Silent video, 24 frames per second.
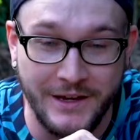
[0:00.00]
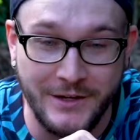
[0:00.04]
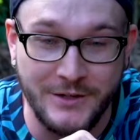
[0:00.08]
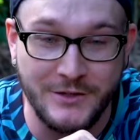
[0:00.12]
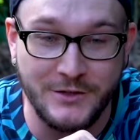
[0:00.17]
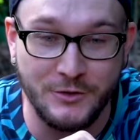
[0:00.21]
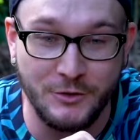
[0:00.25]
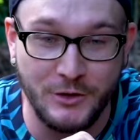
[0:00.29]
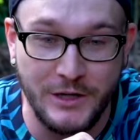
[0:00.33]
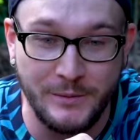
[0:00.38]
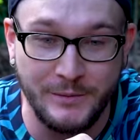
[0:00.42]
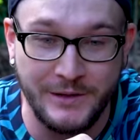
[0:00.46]

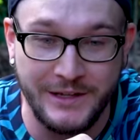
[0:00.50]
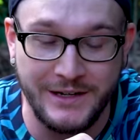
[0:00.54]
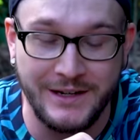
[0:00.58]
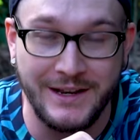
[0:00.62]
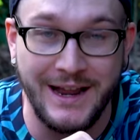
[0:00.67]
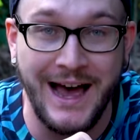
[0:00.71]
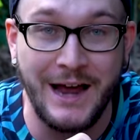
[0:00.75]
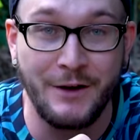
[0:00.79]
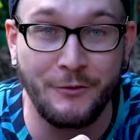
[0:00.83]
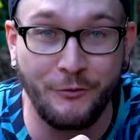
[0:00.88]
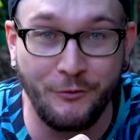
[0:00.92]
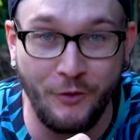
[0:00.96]
extremely
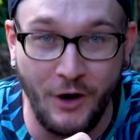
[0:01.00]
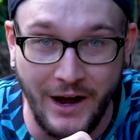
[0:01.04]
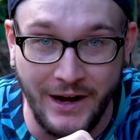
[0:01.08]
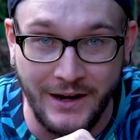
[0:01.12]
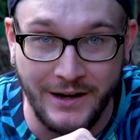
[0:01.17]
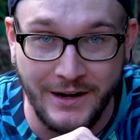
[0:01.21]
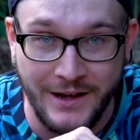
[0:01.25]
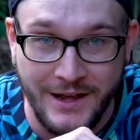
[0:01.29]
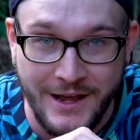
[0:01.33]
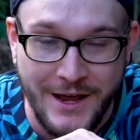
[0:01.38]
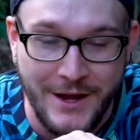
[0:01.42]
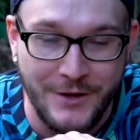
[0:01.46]
not
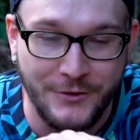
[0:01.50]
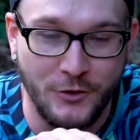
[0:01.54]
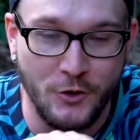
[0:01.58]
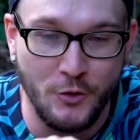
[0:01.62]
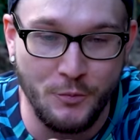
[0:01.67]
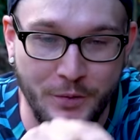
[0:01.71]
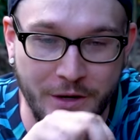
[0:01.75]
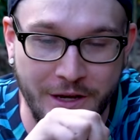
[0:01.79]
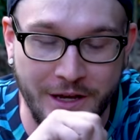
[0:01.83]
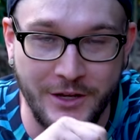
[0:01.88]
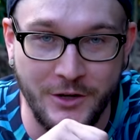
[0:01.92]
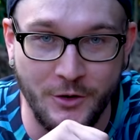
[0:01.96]
fun to
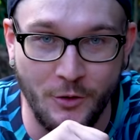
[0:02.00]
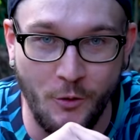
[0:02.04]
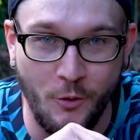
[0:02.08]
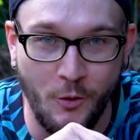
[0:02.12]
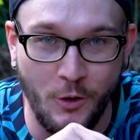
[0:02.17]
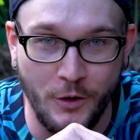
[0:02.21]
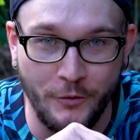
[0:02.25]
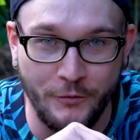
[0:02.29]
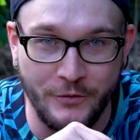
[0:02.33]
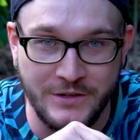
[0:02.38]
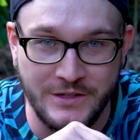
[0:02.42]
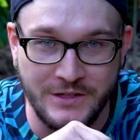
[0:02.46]
be in your
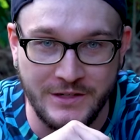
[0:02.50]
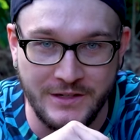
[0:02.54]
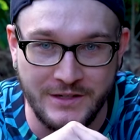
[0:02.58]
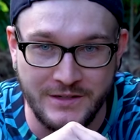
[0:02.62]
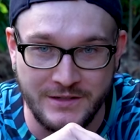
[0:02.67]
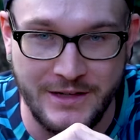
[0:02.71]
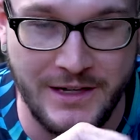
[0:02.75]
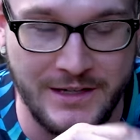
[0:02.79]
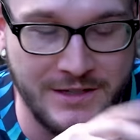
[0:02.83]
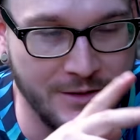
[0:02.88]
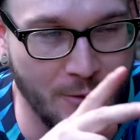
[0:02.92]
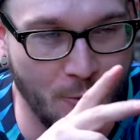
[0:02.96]
orifices.
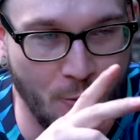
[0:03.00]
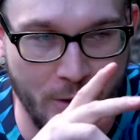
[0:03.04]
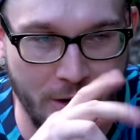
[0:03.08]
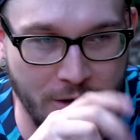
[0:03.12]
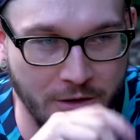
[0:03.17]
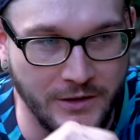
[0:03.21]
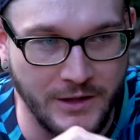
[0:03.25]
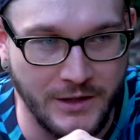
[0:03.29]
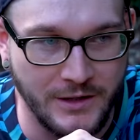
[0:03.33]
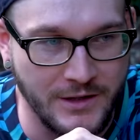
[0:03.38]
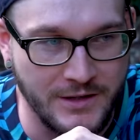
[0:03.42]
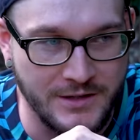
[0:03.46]
That's a
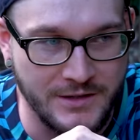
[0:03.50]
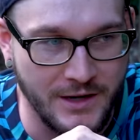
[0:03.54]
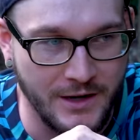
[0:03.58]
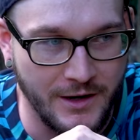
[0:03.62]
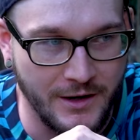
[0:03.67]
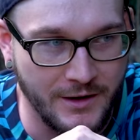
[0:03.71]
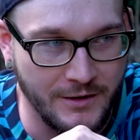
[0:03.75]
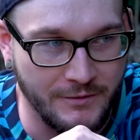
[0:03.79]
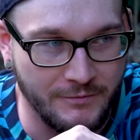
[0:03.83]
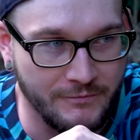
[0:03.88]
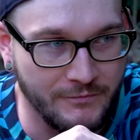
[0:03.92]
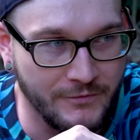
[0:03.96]
weird thing to say
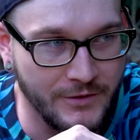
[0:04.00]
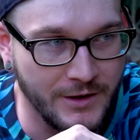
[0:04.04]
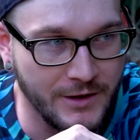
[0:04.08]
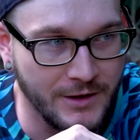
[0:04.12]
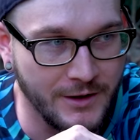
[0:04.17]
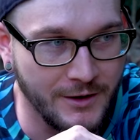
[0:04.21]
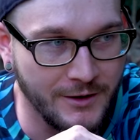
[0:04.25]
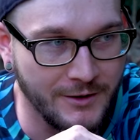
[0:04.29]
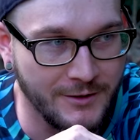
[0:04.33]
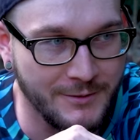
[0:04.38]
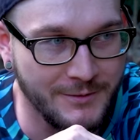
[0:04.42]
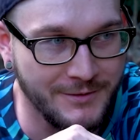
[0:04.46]
on the
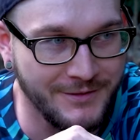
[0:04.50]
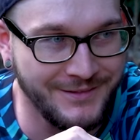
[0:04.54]
video.